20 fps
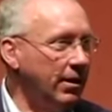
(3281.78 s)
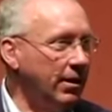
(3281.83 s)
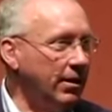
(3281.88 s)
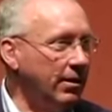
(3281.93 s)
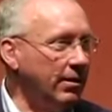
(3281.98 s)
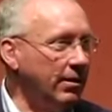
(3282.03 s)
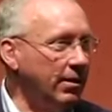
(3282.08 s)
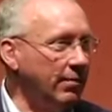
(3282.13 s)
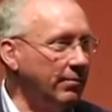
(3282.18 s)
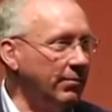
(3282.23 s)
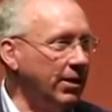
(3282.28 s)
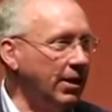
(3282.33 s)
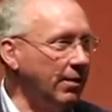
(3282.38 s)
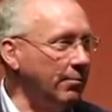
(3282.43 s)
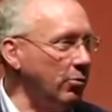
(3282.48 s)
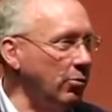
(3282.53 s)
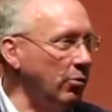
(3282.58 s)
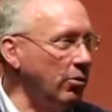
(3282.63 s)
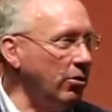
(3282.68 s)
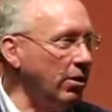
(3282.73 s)
And
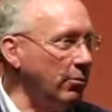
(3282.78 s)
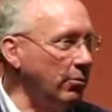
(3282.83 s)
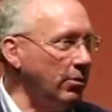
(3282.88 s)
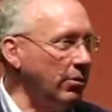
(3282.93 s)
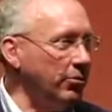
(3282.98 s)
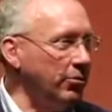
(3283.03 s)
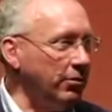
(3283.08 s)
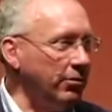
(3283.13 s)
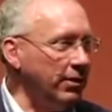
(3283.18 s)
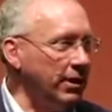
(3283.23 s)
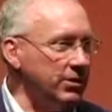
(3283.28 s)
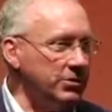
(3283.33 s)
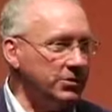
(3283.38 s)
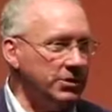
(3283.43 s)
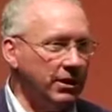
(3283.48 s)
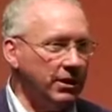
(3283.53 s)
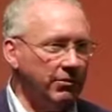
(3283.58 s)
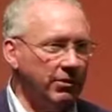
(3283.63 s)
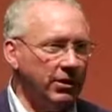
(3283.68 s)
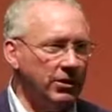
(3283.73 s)
Tom Brokaw wrote The
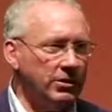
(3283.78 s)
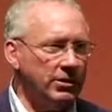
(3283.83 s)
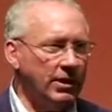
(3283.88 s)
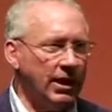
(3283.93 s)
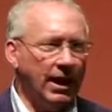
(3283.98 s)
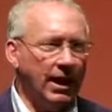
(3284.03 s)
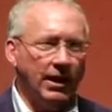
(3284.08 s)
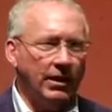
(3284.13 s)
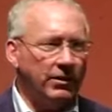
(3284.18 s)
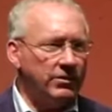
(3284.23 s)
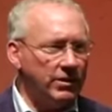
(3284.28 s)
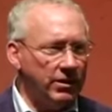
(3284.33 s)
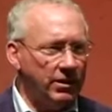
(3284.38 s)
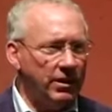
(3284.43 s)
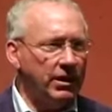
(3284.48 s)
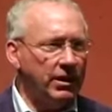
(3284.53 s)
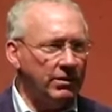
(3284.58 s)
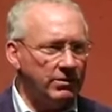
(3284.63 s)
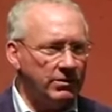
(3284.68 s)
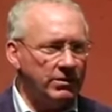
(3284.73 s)
Greatest Generation. I actually
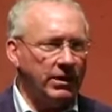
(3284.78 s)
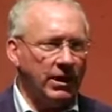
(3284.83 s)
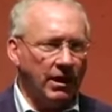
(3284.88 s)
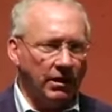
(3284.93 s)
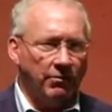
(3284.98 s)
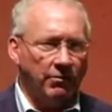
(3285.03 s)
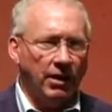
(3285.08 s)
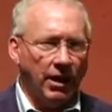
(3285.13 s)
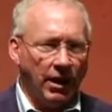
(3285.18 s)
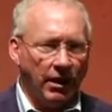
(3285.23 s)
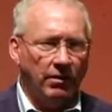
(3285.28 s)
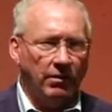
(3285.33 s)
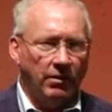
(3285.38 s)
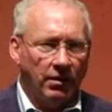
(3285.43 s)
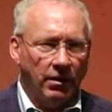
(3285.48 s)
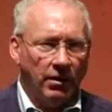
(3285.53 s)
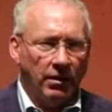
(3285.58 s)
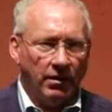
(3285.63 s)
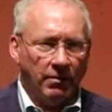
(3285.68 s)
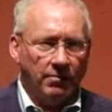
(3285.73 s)
think he was kind of right.
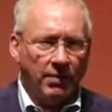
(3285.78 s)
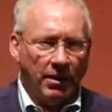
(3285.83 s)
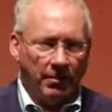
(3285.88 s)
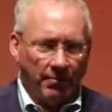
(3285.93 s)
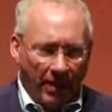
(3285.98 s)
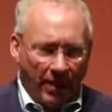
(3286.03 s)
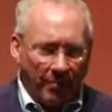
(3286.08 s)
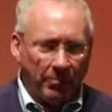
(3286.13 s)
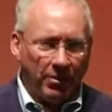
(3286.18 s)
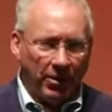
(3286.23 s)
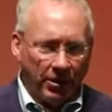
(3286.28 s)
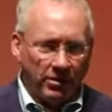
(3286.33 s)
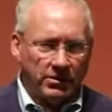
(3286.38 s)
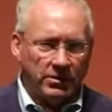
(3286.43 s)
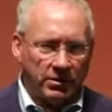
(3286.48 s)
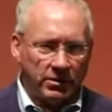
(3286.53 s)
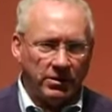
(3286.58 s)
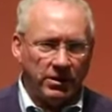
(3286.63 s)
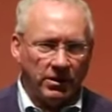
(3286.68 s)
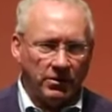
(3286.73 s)
My
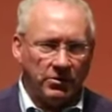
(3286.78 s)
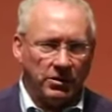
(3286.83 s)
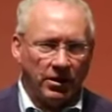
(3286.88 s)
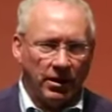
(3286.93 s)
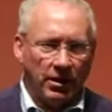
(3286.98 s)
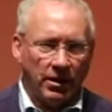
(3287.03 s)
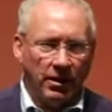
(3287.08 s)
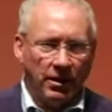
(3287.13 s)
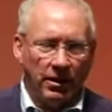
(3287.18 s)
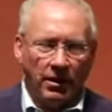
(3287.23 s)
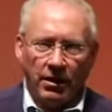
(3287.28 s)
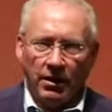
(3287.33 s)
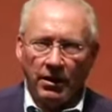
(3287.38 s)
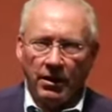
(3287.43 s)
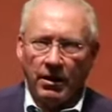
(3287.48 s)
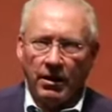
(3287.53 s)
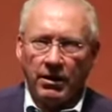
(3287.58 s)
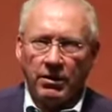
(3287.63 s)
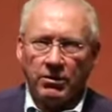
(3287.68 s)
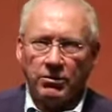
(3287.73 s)
parents, essentially,
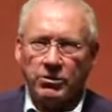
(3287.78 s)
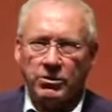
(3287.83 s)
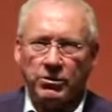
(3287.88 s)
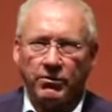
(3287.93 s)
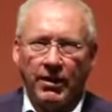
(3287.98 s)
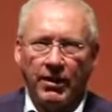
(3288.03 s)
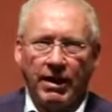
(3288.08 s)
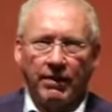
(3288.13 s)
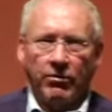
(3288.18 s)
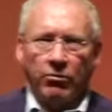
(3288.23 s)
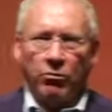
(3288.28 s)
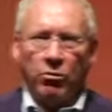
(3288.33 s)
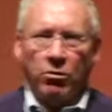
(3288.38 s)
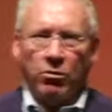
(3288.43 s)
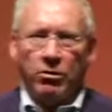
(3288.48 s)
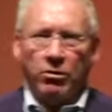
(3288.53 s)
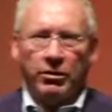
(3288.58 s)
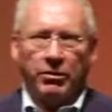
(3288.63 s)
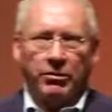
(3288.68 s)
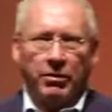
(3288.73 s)
who survived the
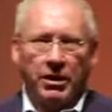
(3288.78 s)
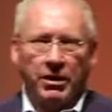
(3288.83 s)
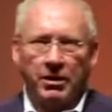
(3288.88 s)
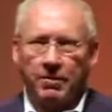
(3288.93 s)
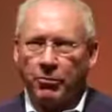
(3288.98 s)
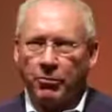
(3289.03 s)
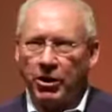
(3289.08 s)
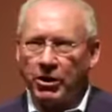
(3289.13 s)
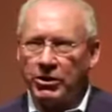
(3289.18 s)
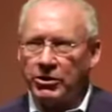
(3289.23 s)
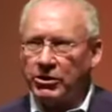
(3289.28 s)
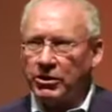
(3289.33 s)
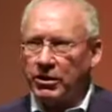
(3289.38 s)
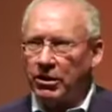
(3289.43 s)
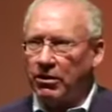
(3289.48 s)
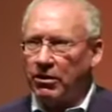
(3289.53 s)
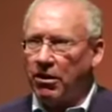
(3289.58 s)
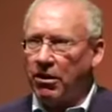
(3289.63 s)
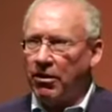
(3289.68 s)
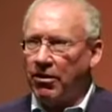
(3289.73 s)
war, the Great
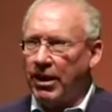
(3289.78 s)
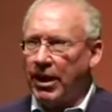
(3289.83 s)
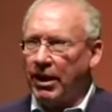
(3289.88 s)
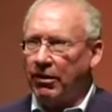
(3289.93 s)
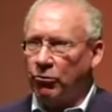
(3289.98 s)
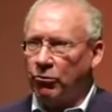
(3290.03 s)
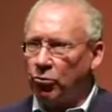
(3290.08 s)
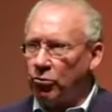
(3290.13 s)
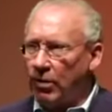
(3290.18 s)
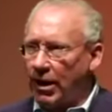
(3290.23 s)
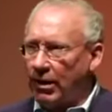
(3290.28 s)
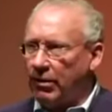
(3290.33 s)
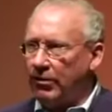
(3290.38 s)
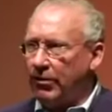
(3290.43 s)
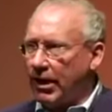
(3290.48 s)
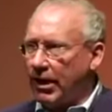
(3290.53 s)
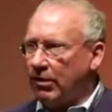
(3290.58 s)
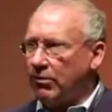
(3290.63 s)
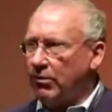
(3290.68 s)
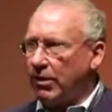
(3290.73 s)
Depression and all that, grew out
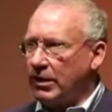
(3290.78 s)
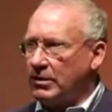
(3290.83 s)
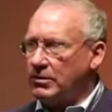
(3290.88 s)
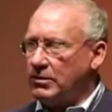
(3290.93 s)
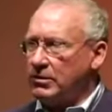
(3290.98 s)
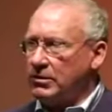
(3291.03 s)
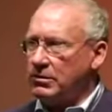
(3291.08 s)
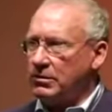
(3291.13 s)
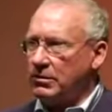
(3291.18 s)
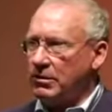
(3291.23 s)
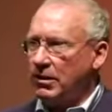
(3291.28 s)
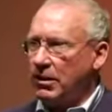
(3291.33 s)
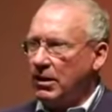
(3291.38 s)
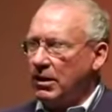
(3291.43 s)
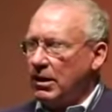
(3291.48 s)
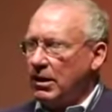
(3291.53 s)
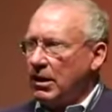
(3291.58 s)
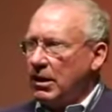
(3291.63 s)
of that crisis. And